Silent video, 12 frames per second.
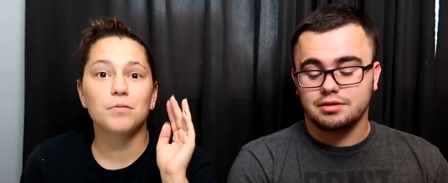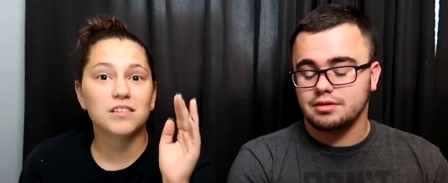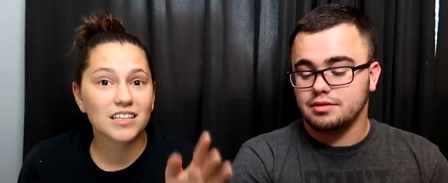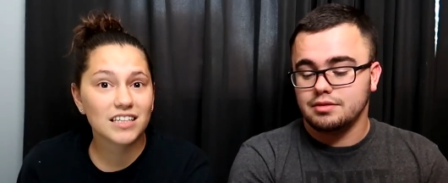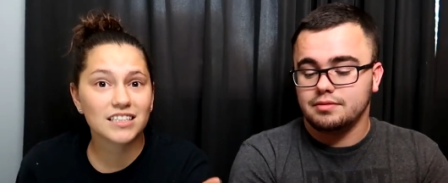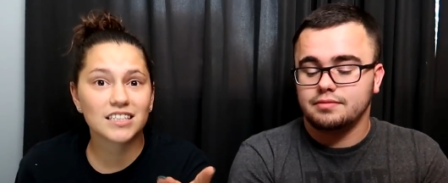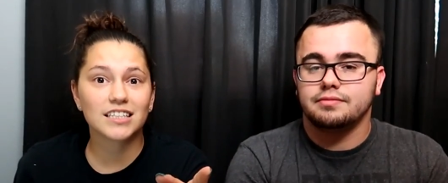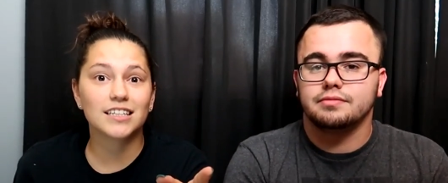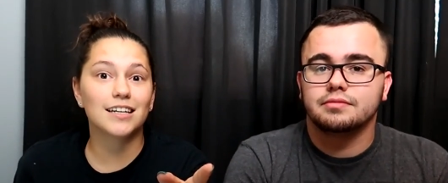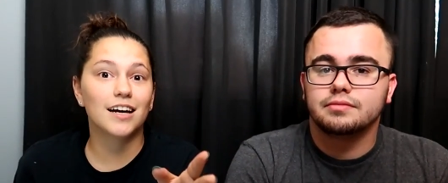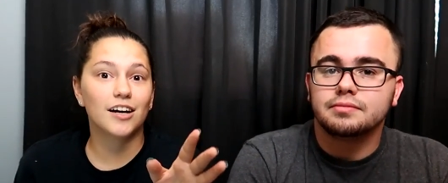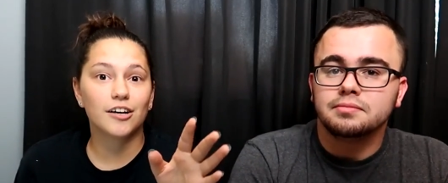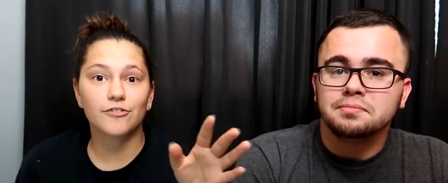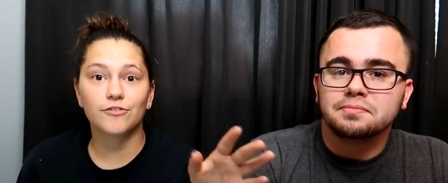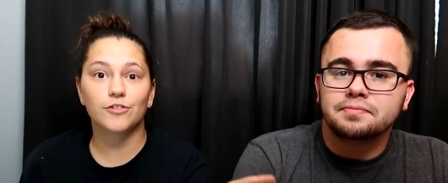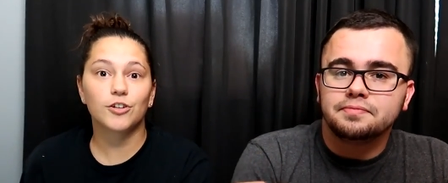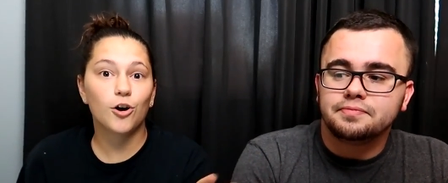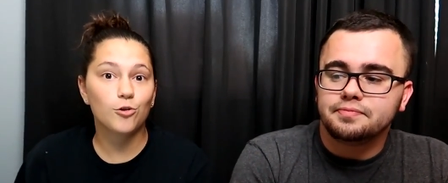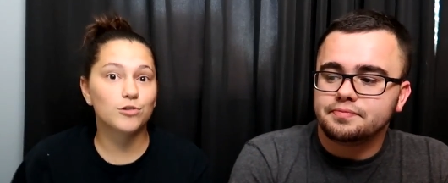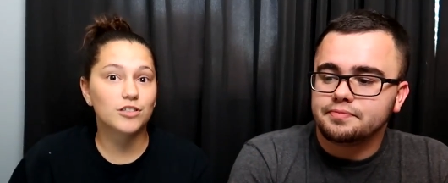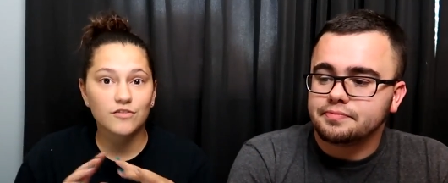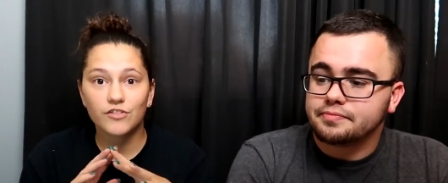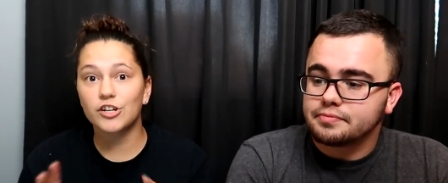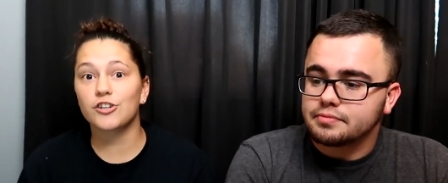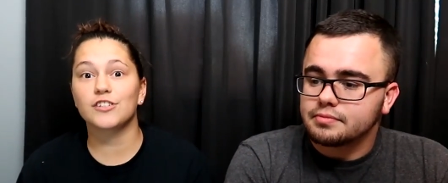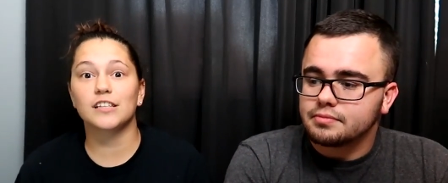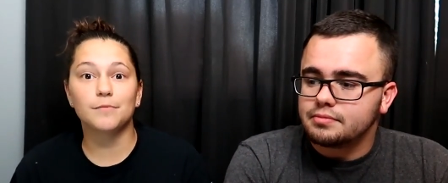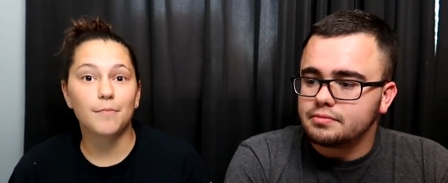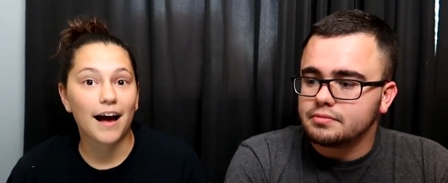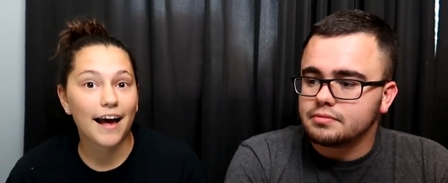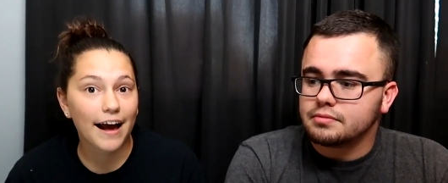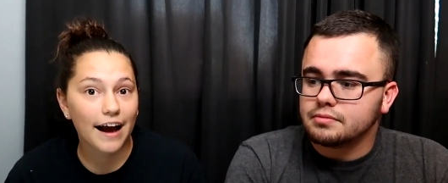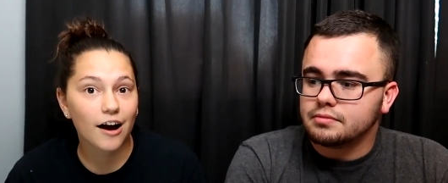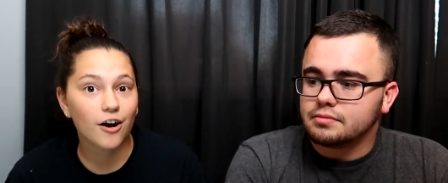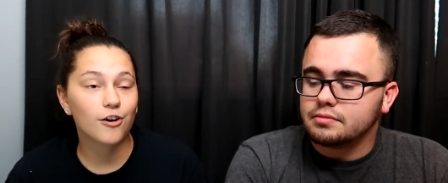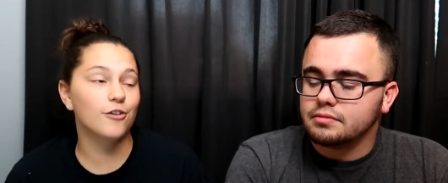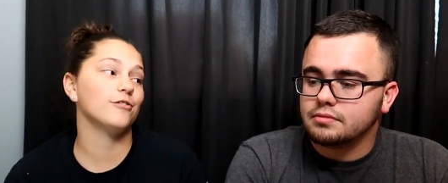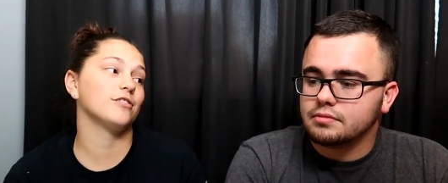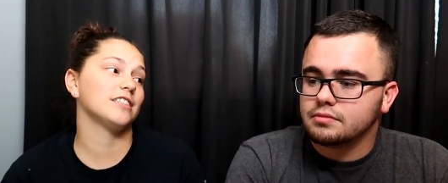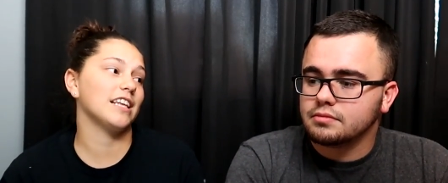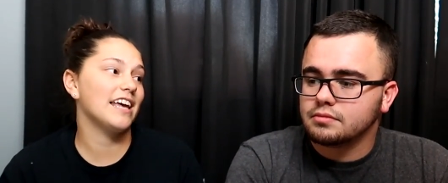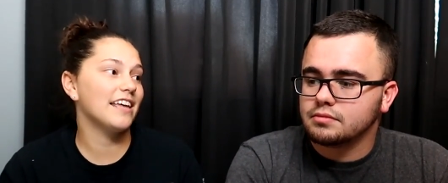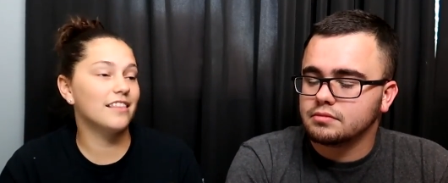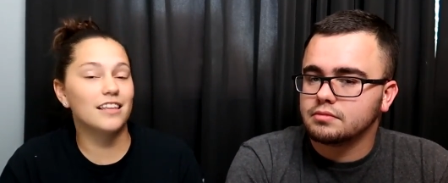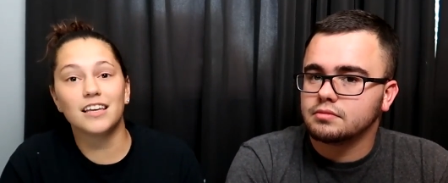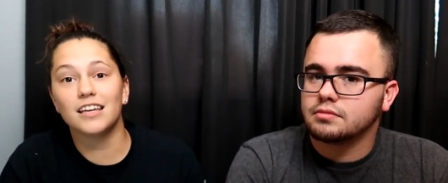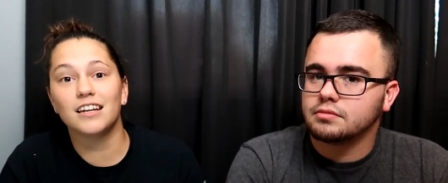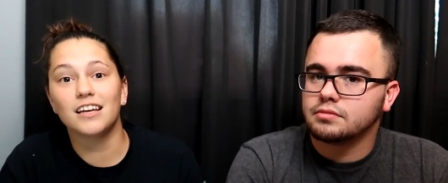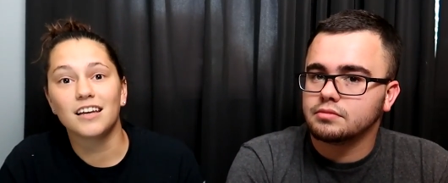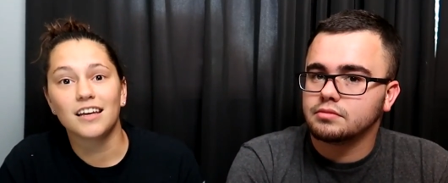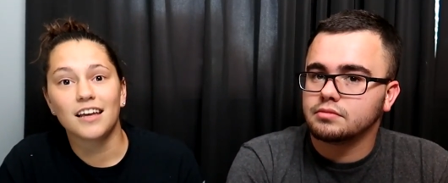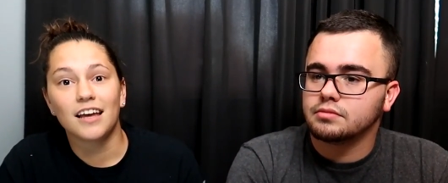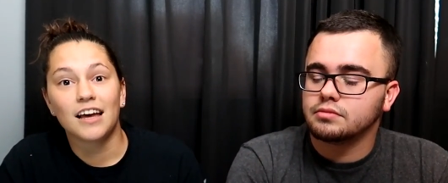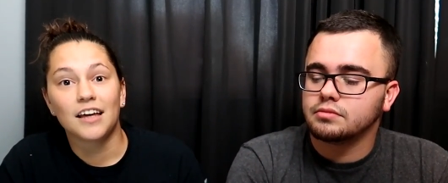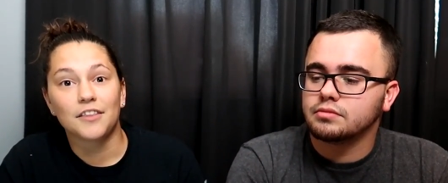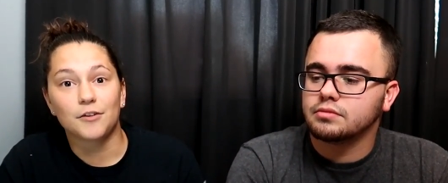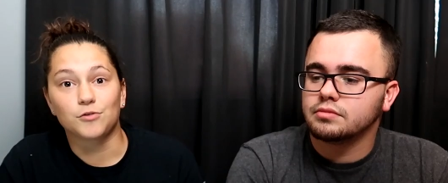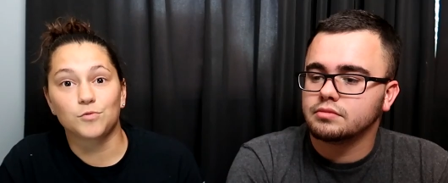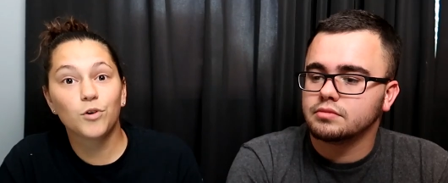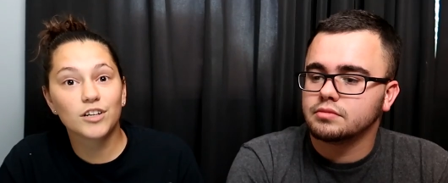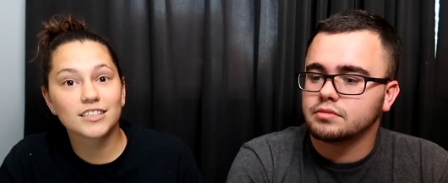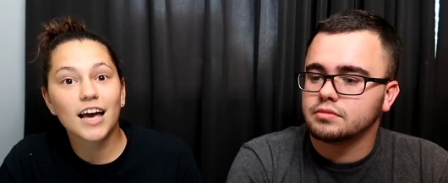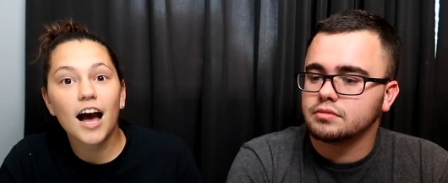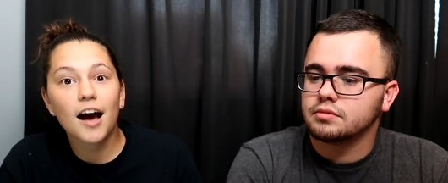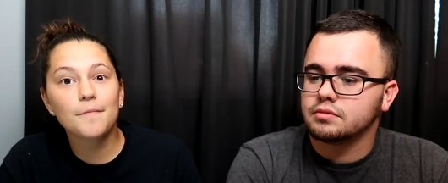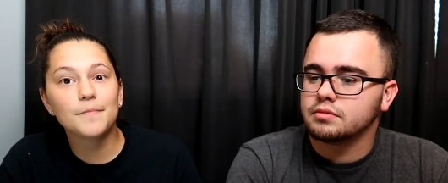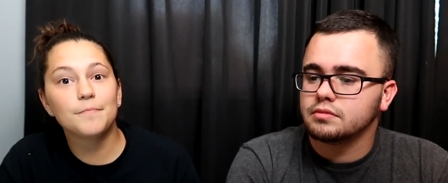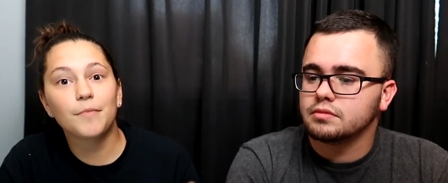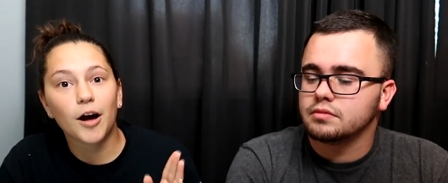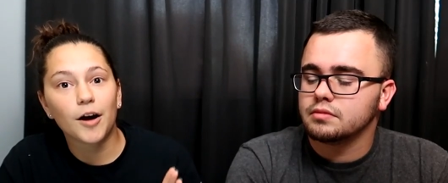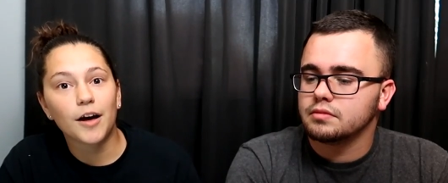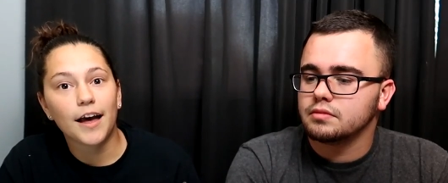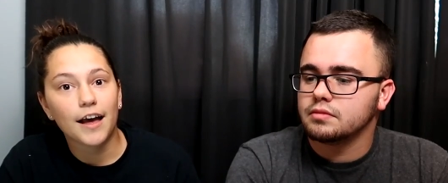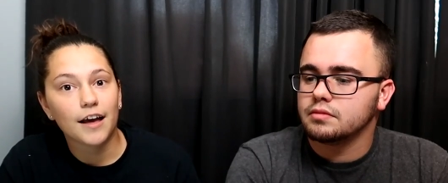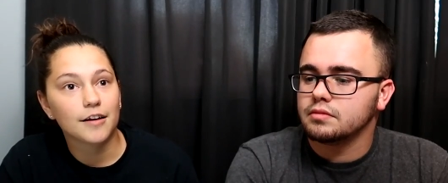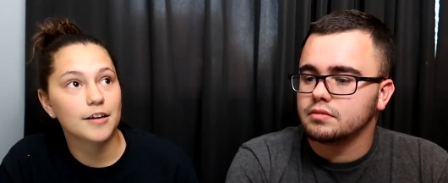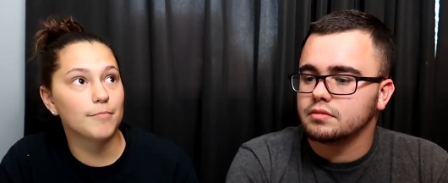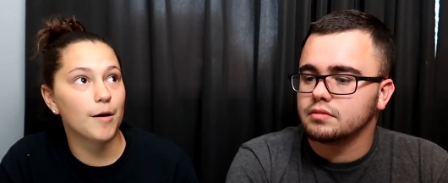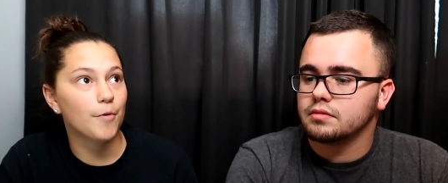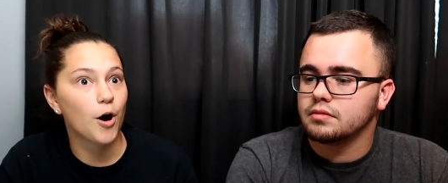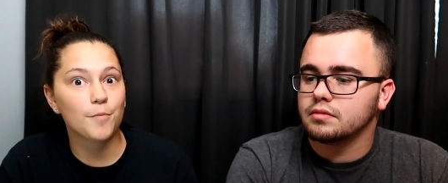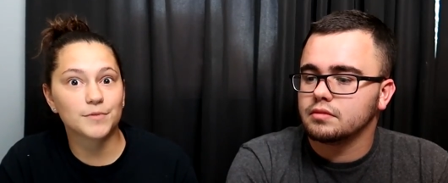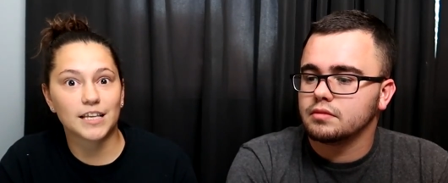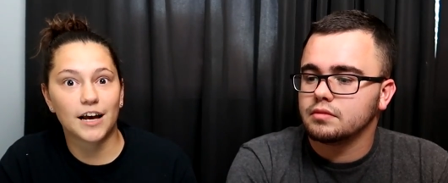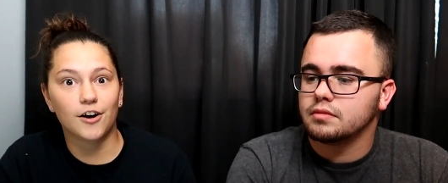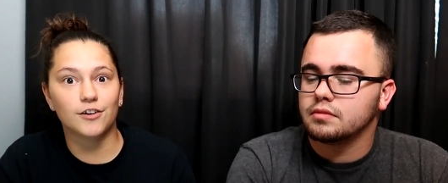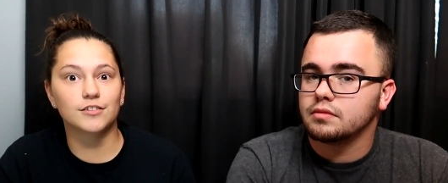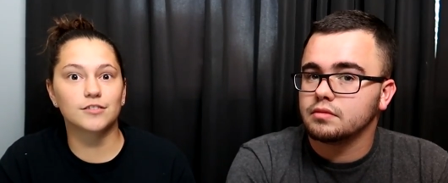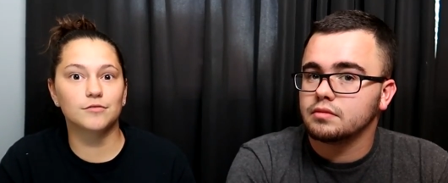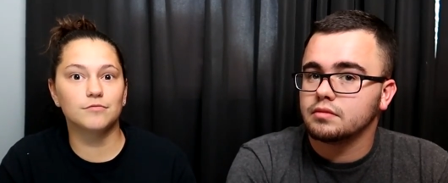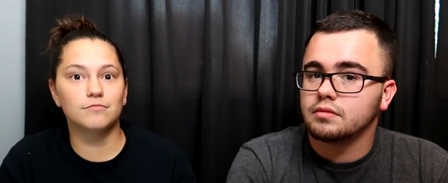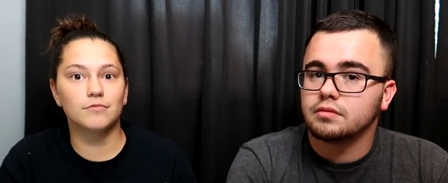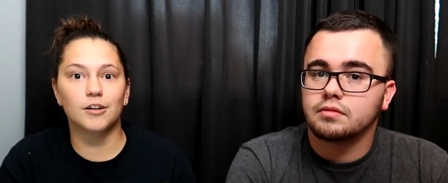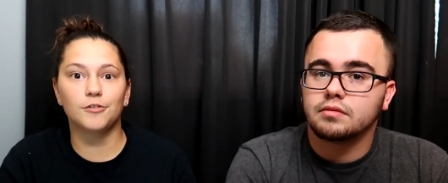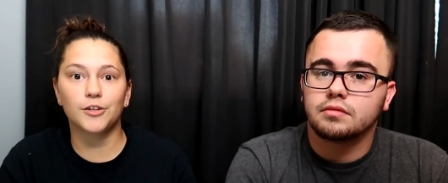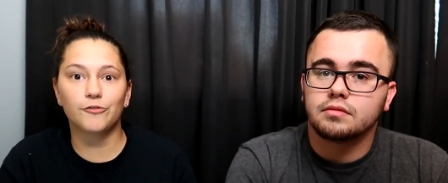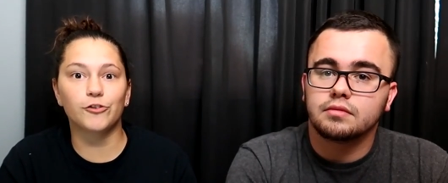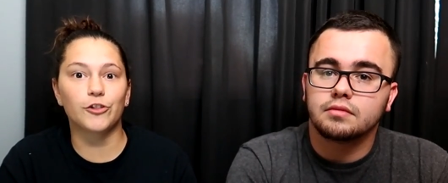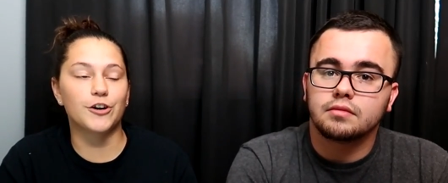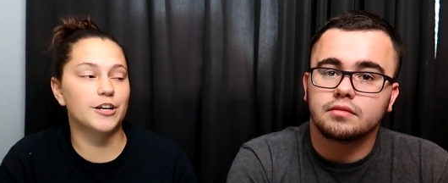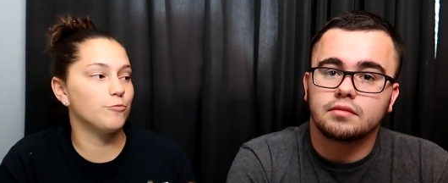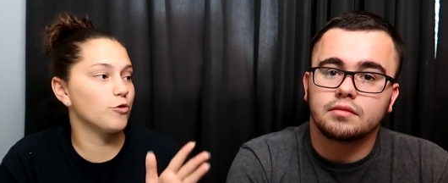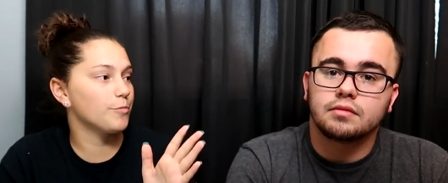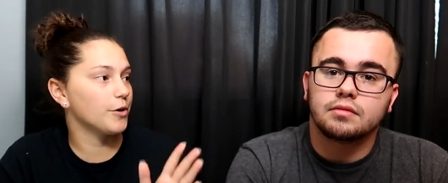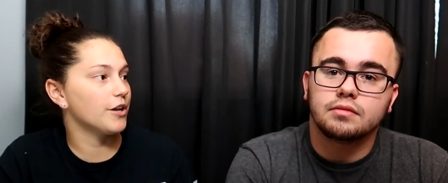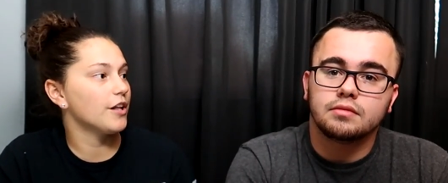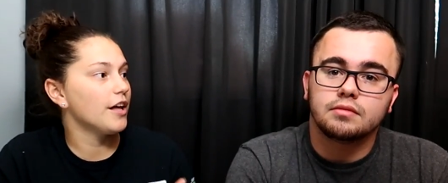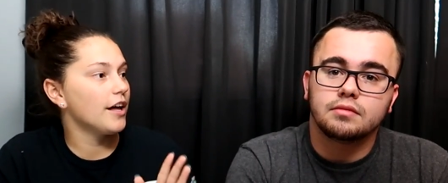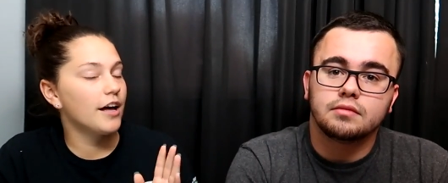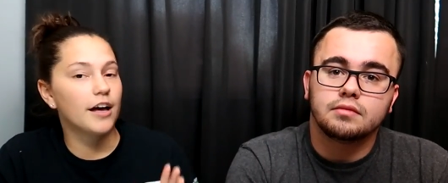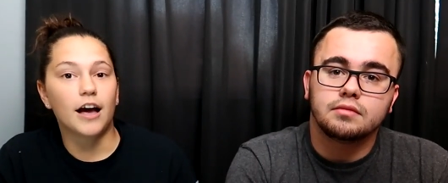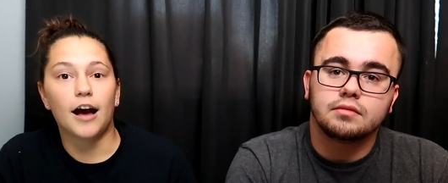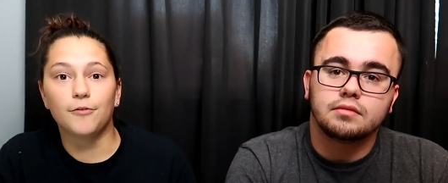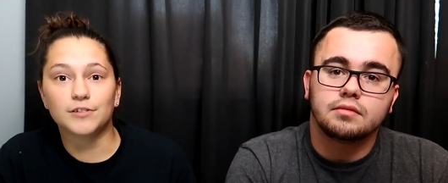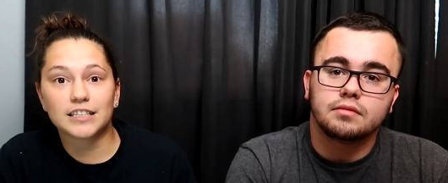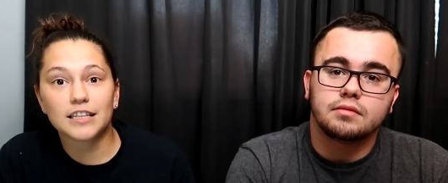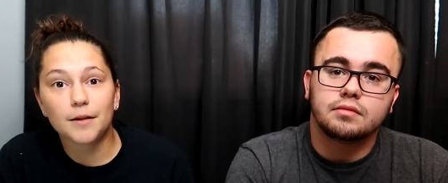Speaker 1: plenty of ghost figures in my house, and then there was one time in my mom's house. I don't live with her anymore, but I was